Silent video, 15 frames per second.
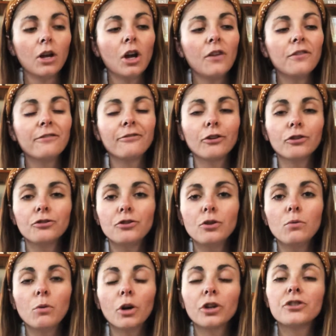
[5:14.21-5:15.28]
The first
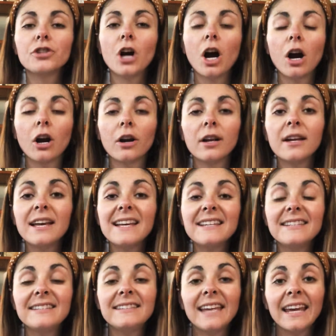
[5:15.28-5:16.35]
2 words are
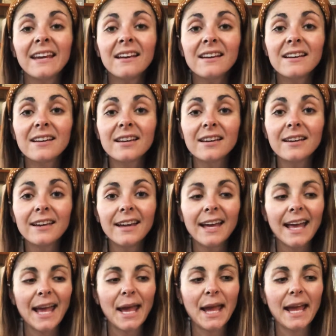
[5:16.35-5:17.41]
sink
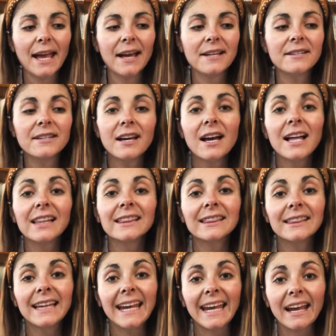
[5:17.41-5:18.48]
and
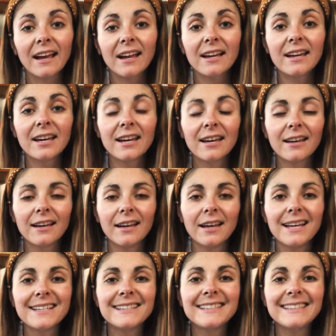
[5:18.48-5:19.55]
link.
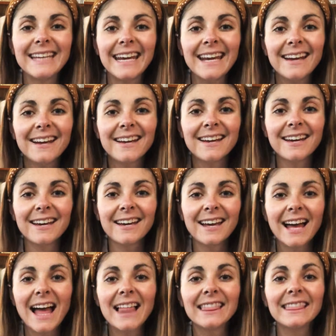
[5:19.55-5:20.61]
Sink,
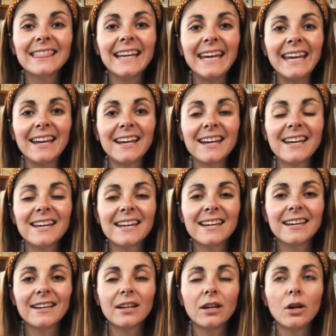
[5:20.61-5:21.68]

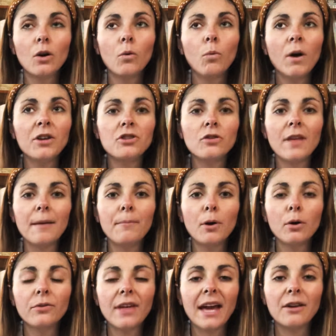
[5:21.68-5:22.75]
link. What do they
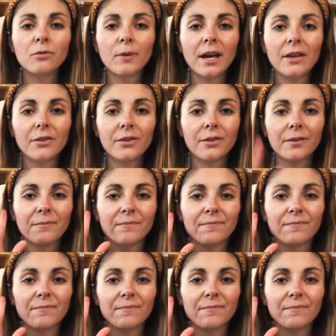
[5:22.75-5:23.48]
both end with?